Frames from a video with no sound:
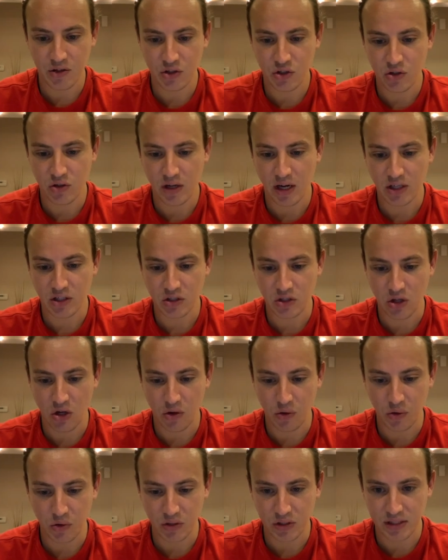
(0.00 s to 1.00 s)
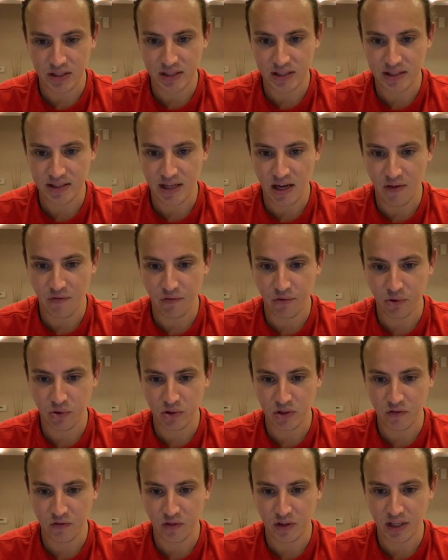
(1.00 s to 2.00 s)
you guys know, there's several
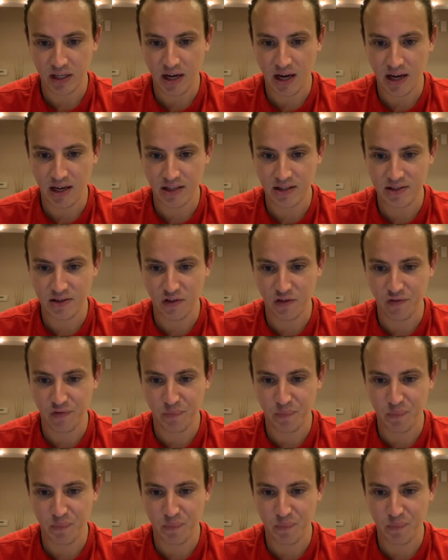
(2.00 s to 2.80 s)
different kinds of